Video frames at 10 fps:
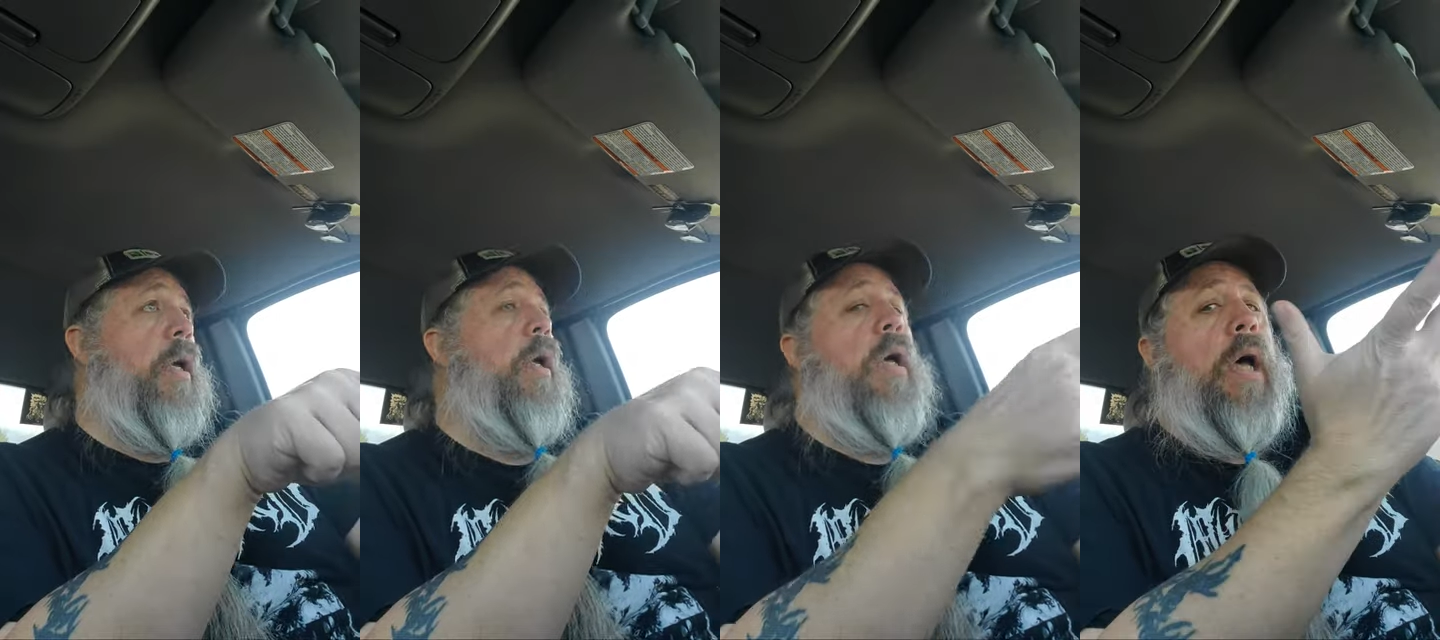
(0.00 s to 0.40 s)
I
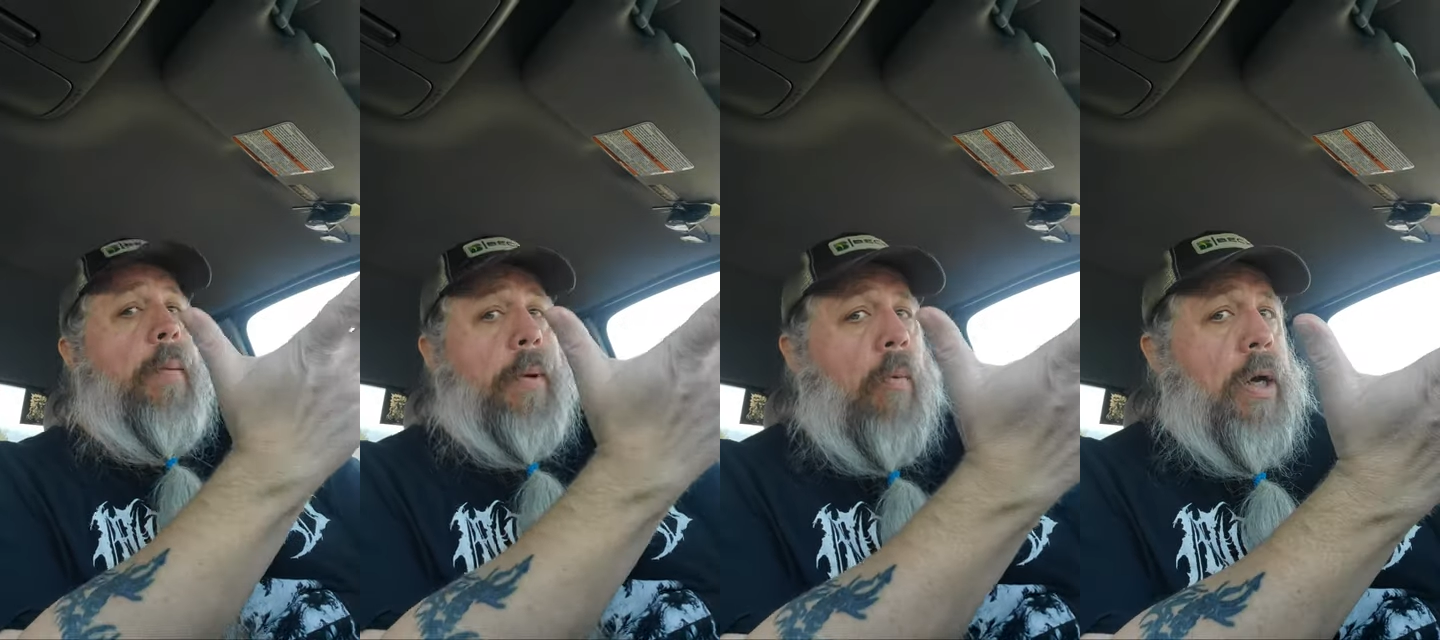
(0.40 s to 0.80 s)

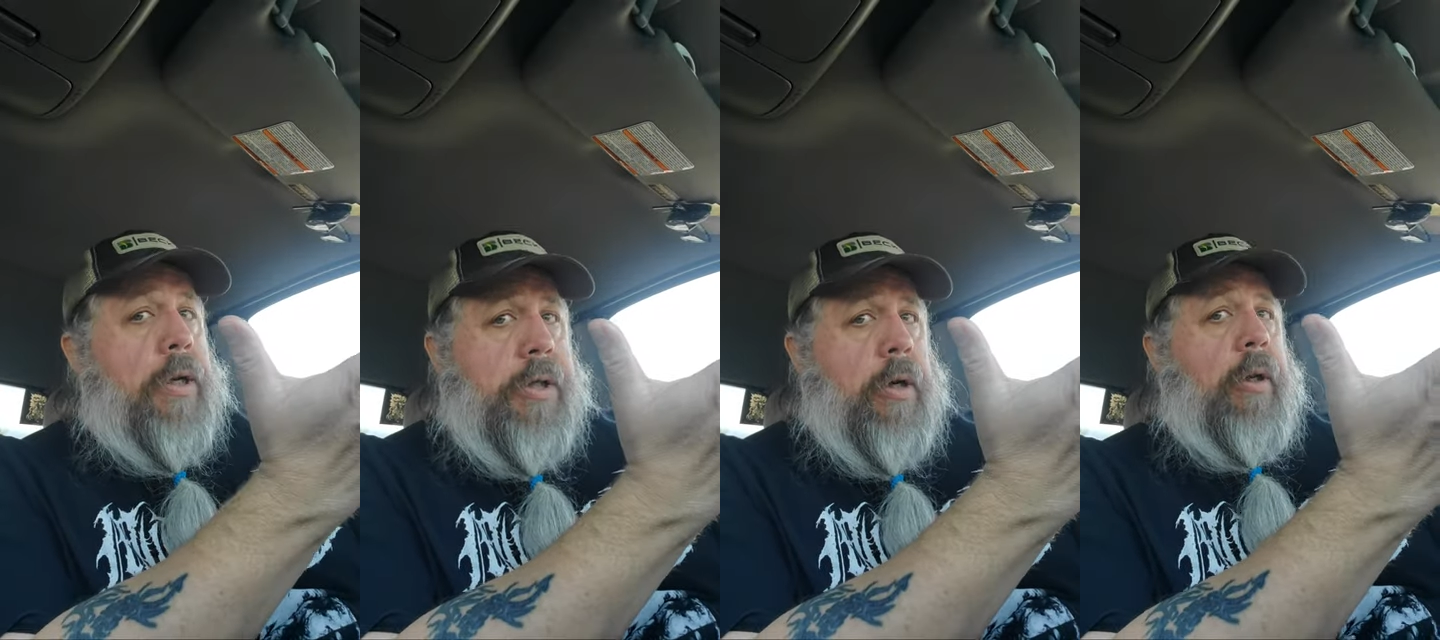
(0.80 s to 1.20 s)
mean, watch
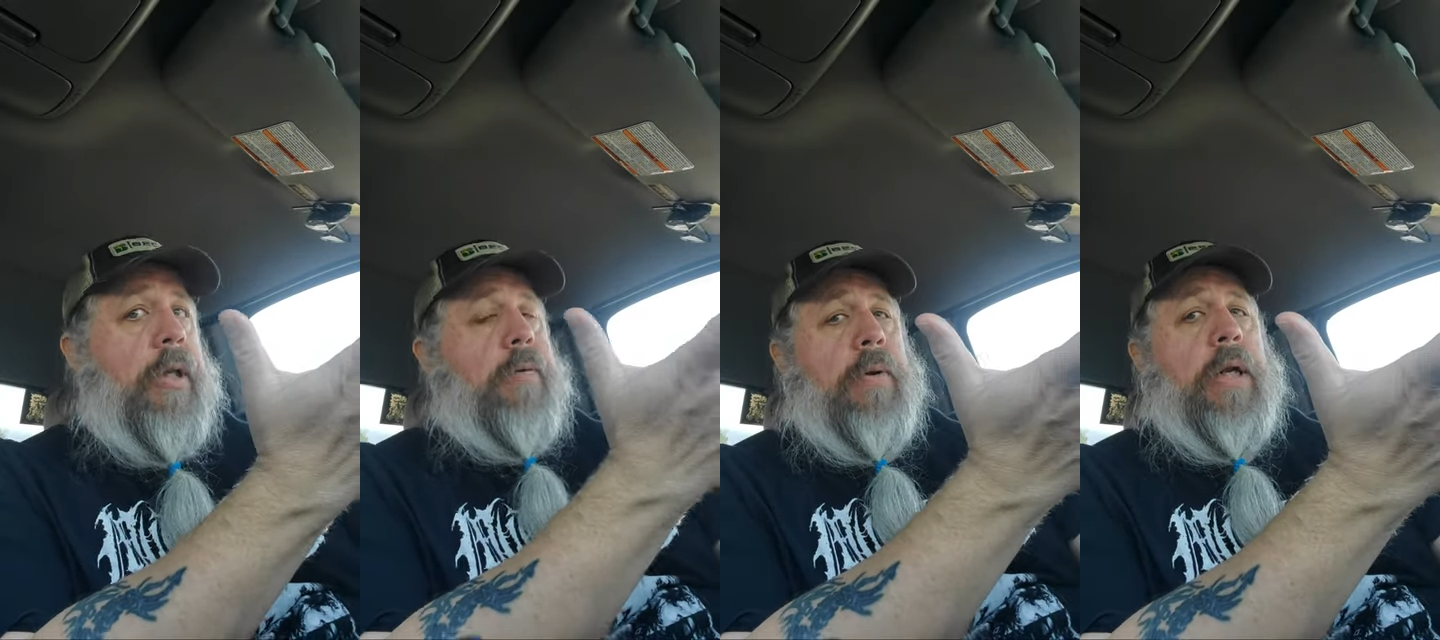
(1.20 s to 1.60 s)

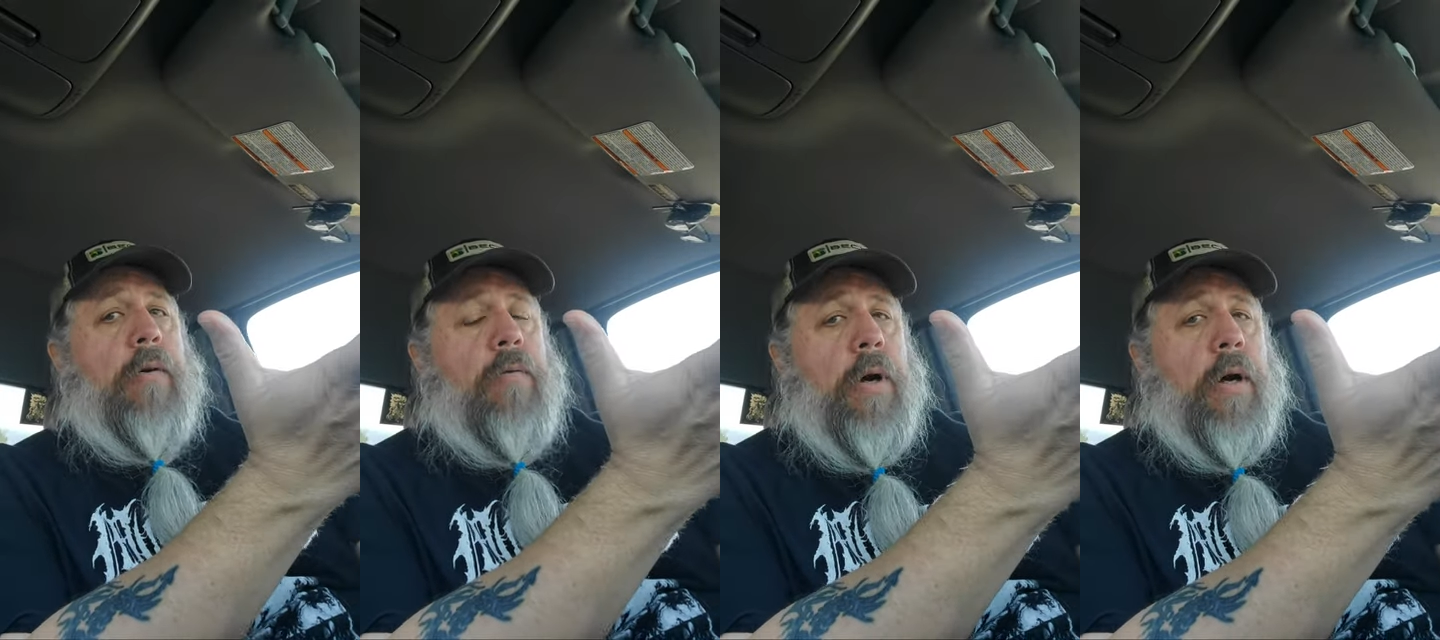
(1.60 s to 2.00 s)
Sterling's
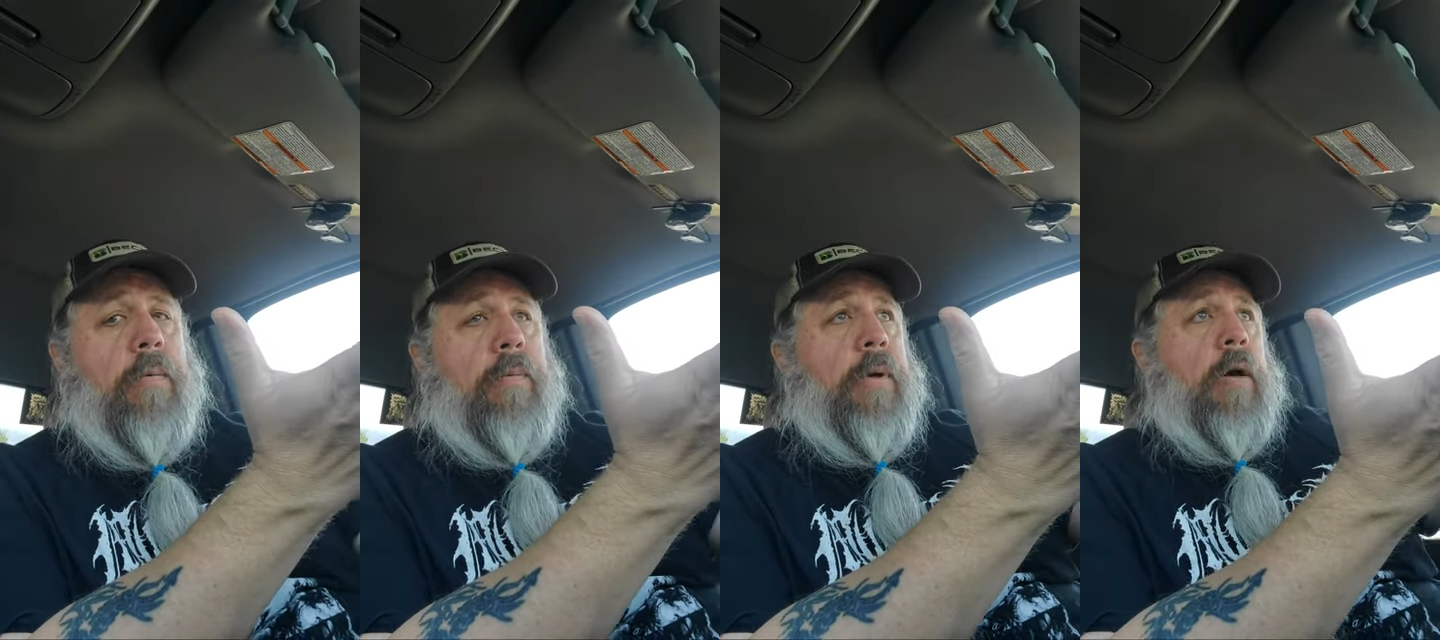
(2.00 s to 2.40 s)
video for
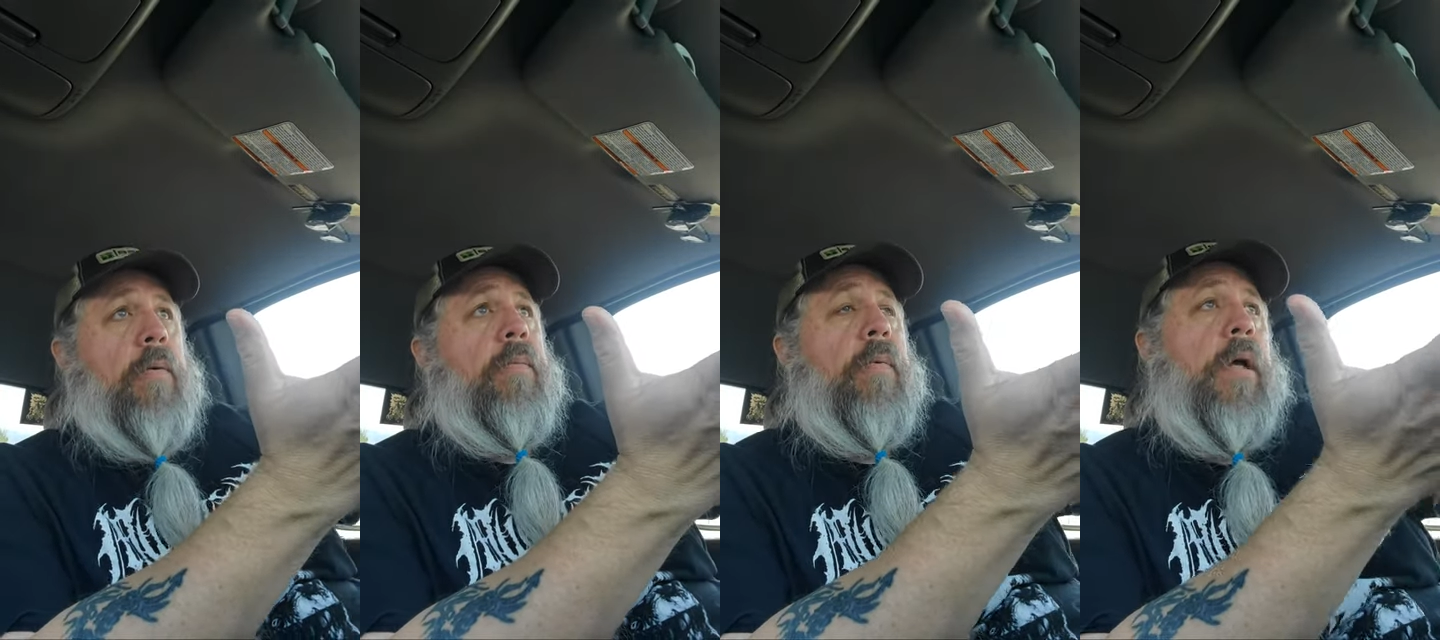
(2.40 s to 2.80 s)
all, you